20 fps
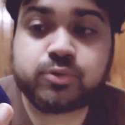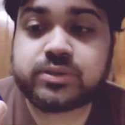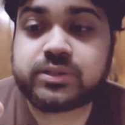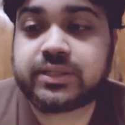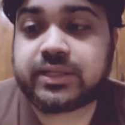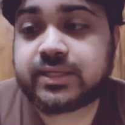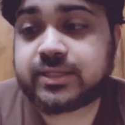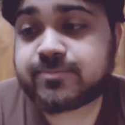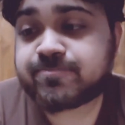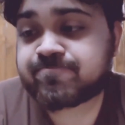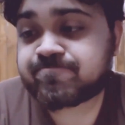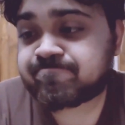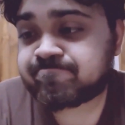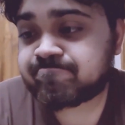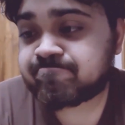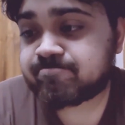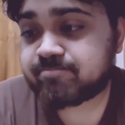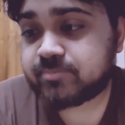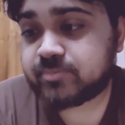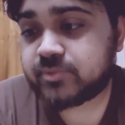mostly it
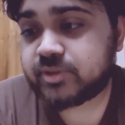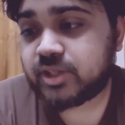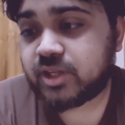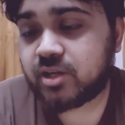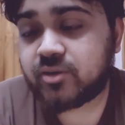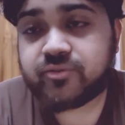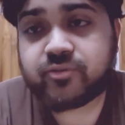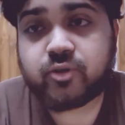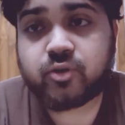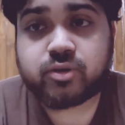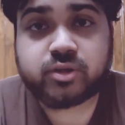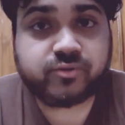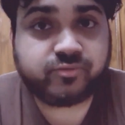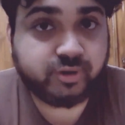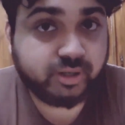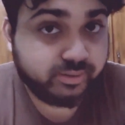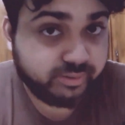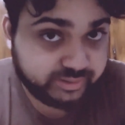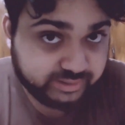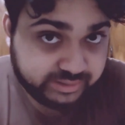for the
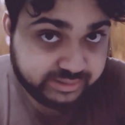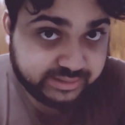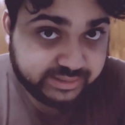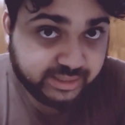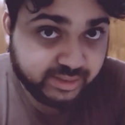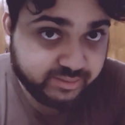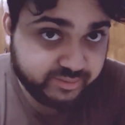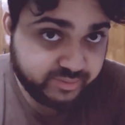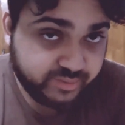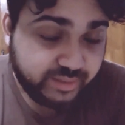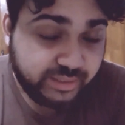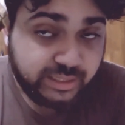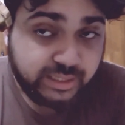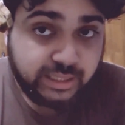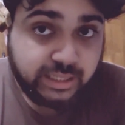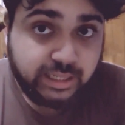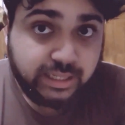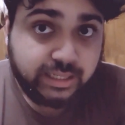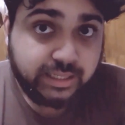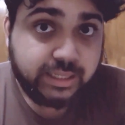fragrance itself.
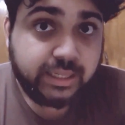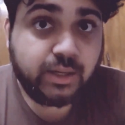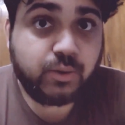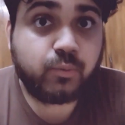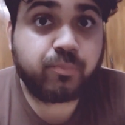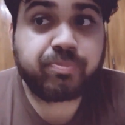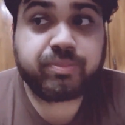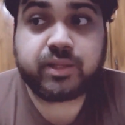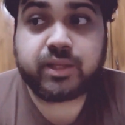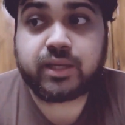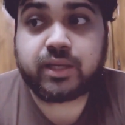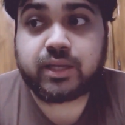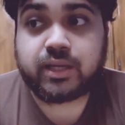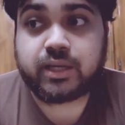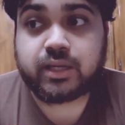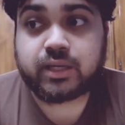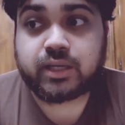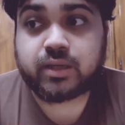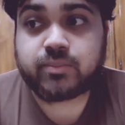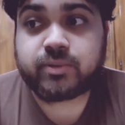Now,
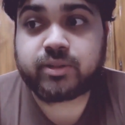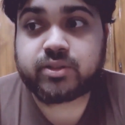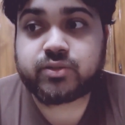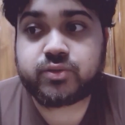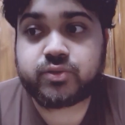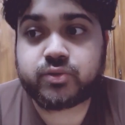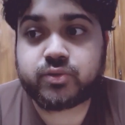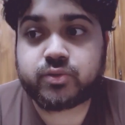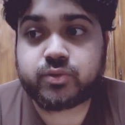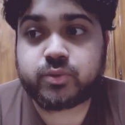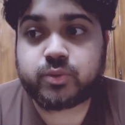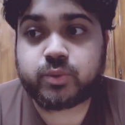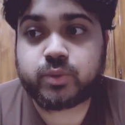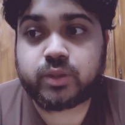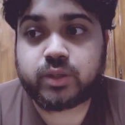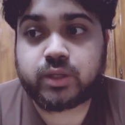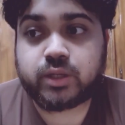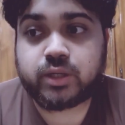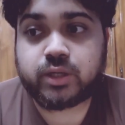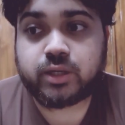coming
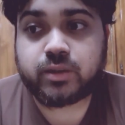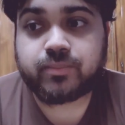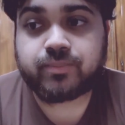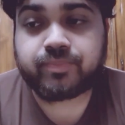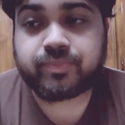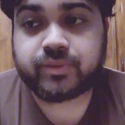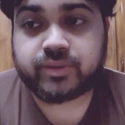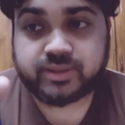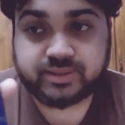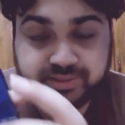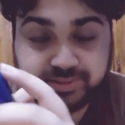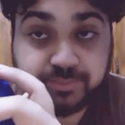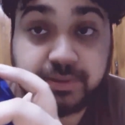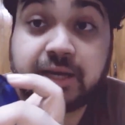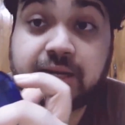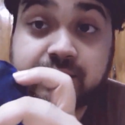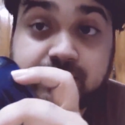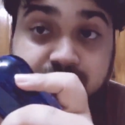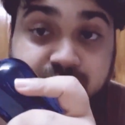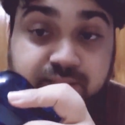to the
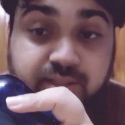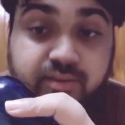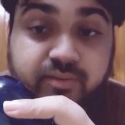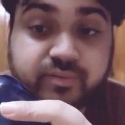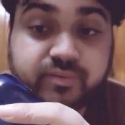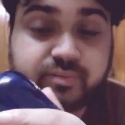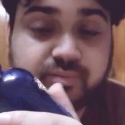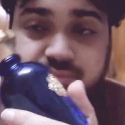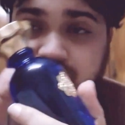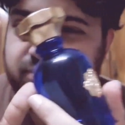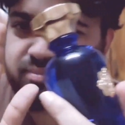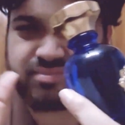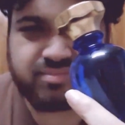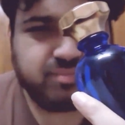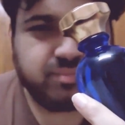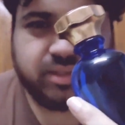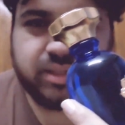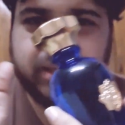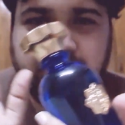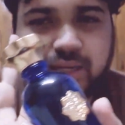smell itself,
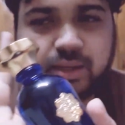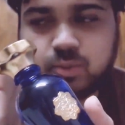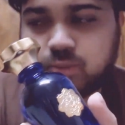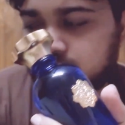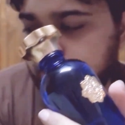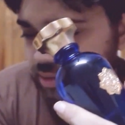I don't